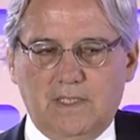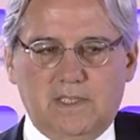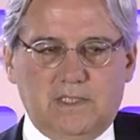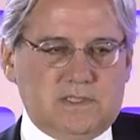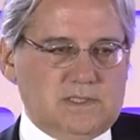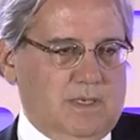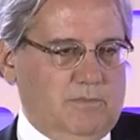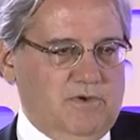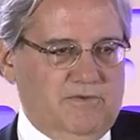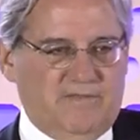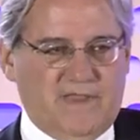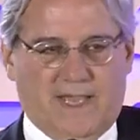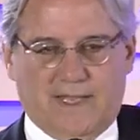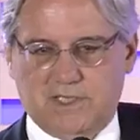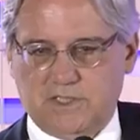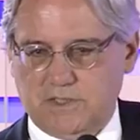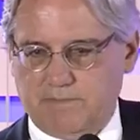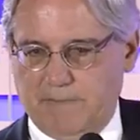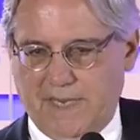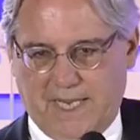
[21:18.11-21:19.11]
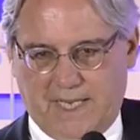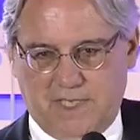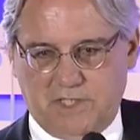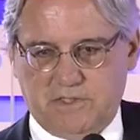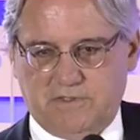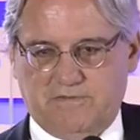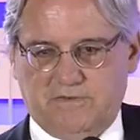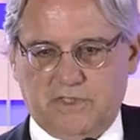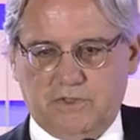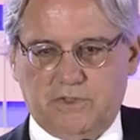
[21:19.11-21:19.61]
Some of that is
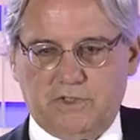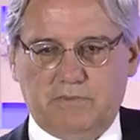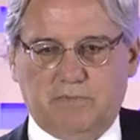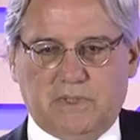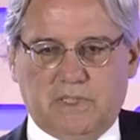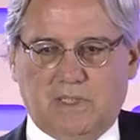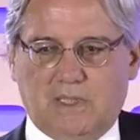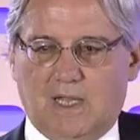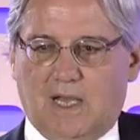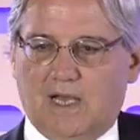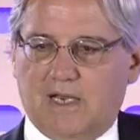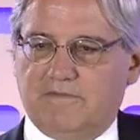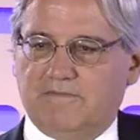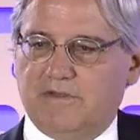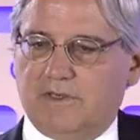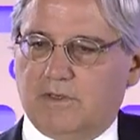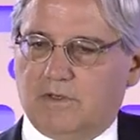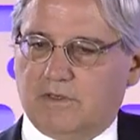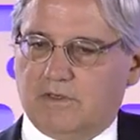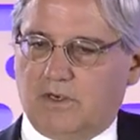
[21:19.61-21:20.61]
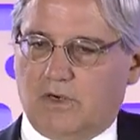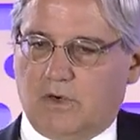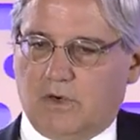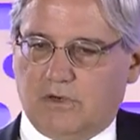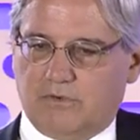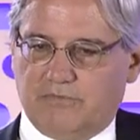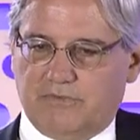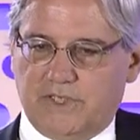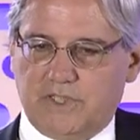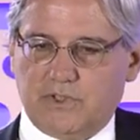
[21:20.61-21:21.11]
page views, but a lot of it
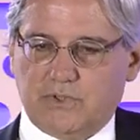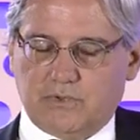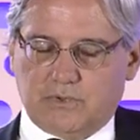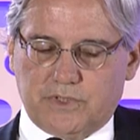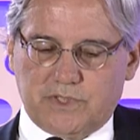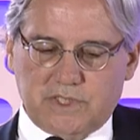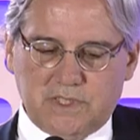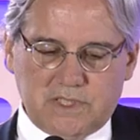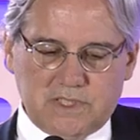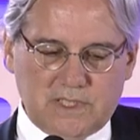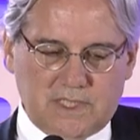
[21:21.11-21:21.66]
are resources,